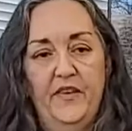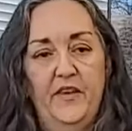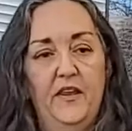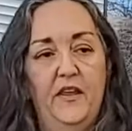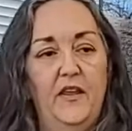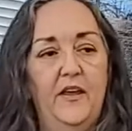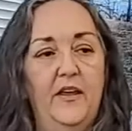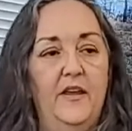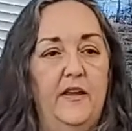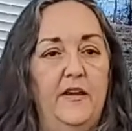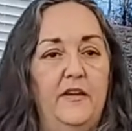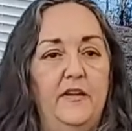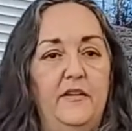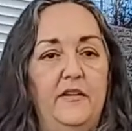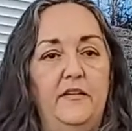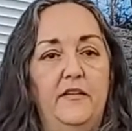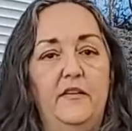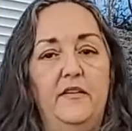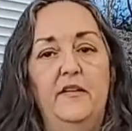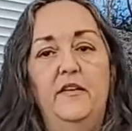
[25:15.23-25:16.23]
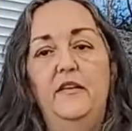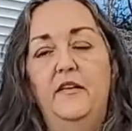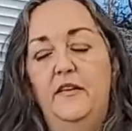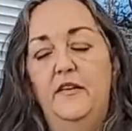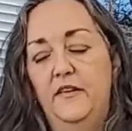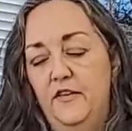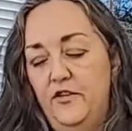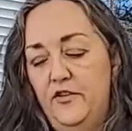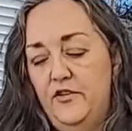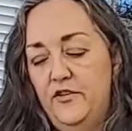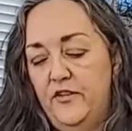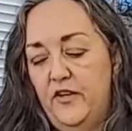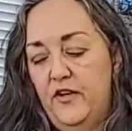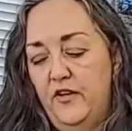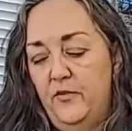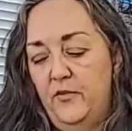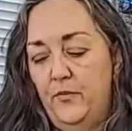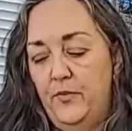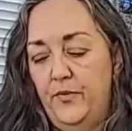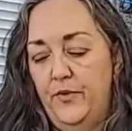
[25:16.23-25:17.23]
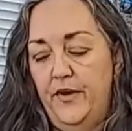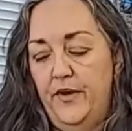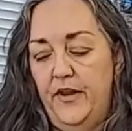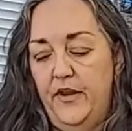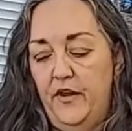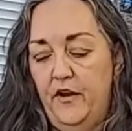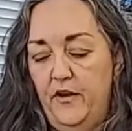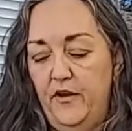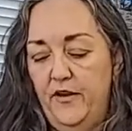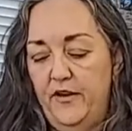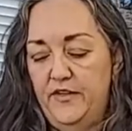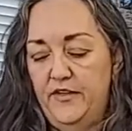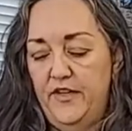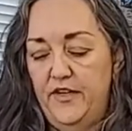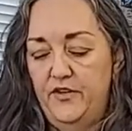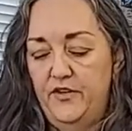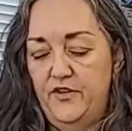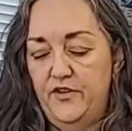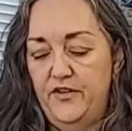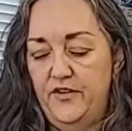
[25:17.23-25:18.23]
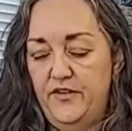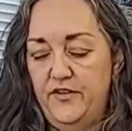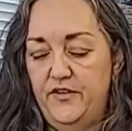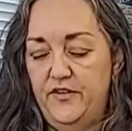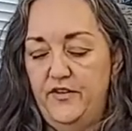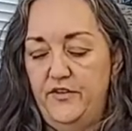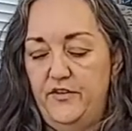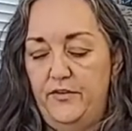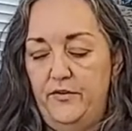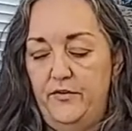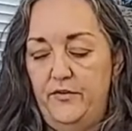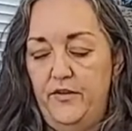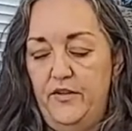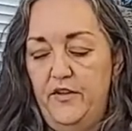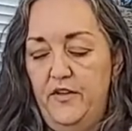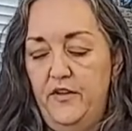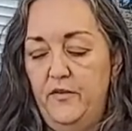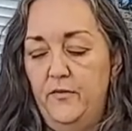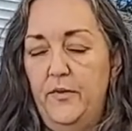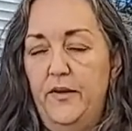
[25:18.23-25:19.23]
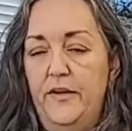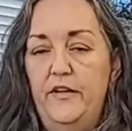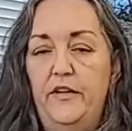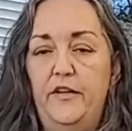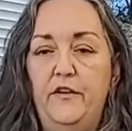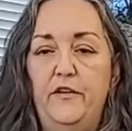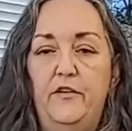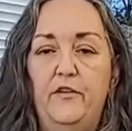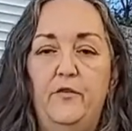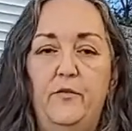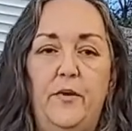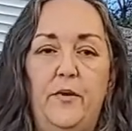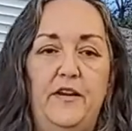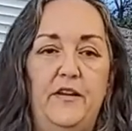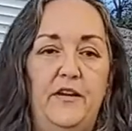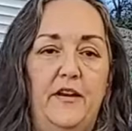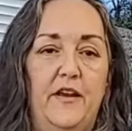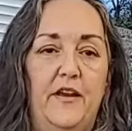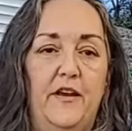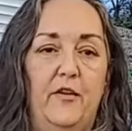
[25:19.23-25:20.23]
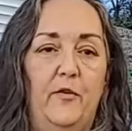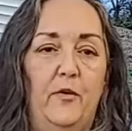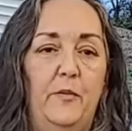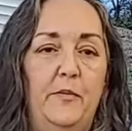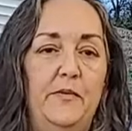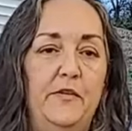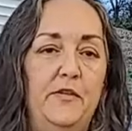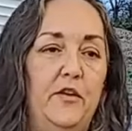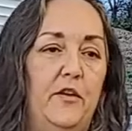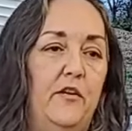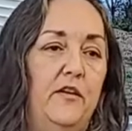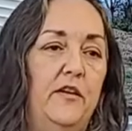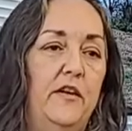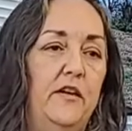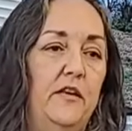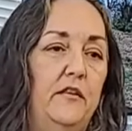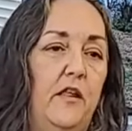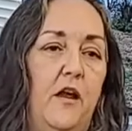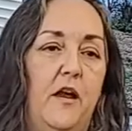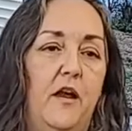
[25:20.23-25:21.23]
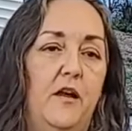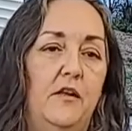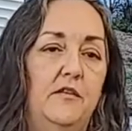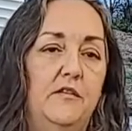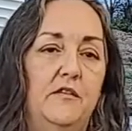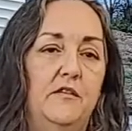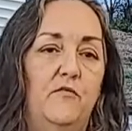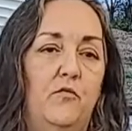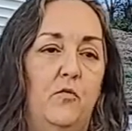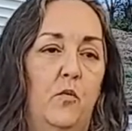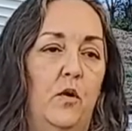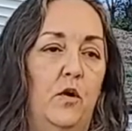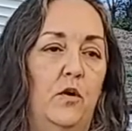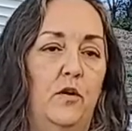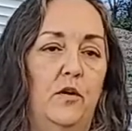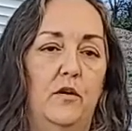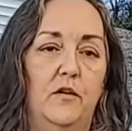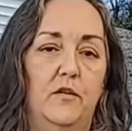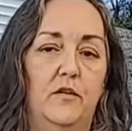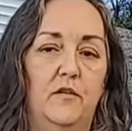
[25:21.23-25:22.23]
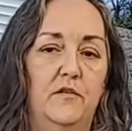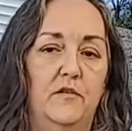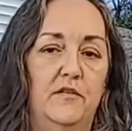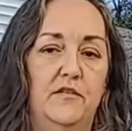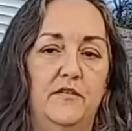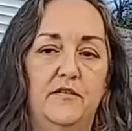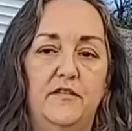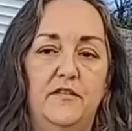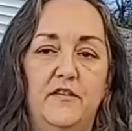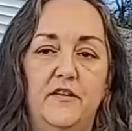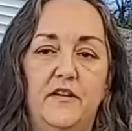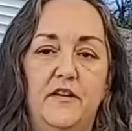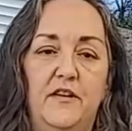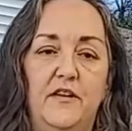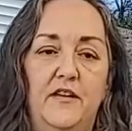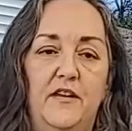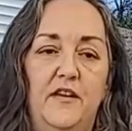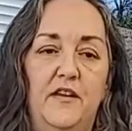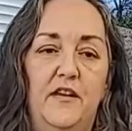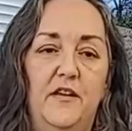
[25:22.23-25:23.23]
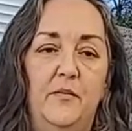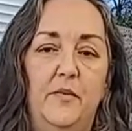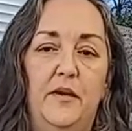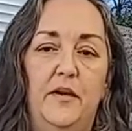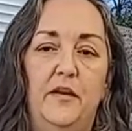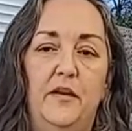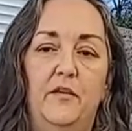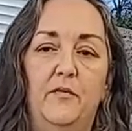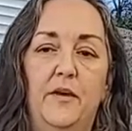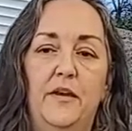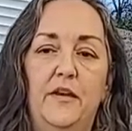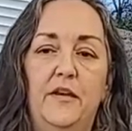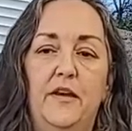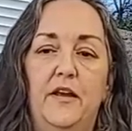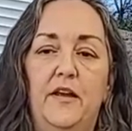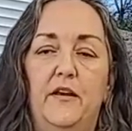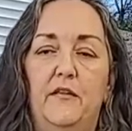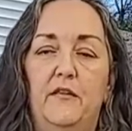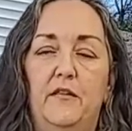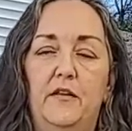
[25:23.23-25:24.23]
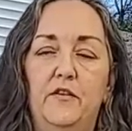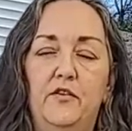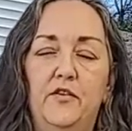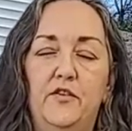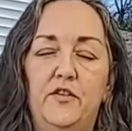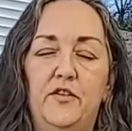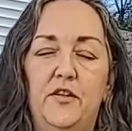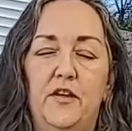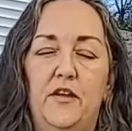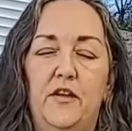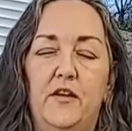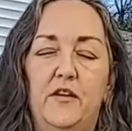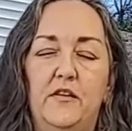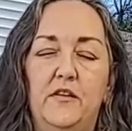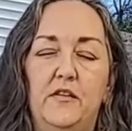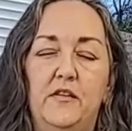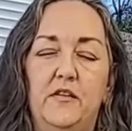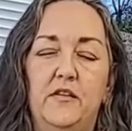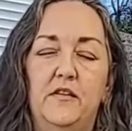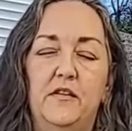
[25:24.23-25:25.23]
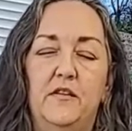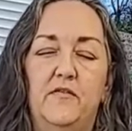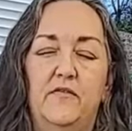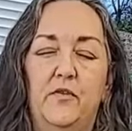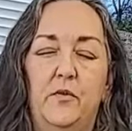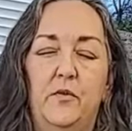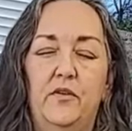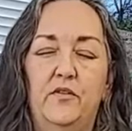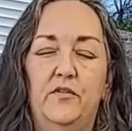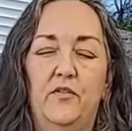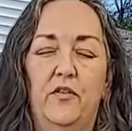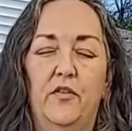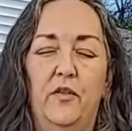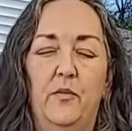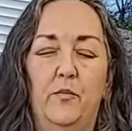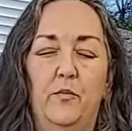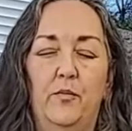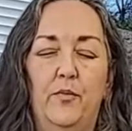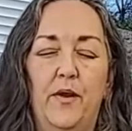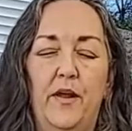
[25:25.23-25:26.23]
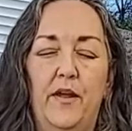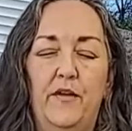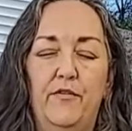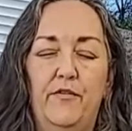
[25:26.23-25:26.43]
And let's just kind of bring our attention to right here, right now. We've been talking lots of words, but right now let's just focus on the breath.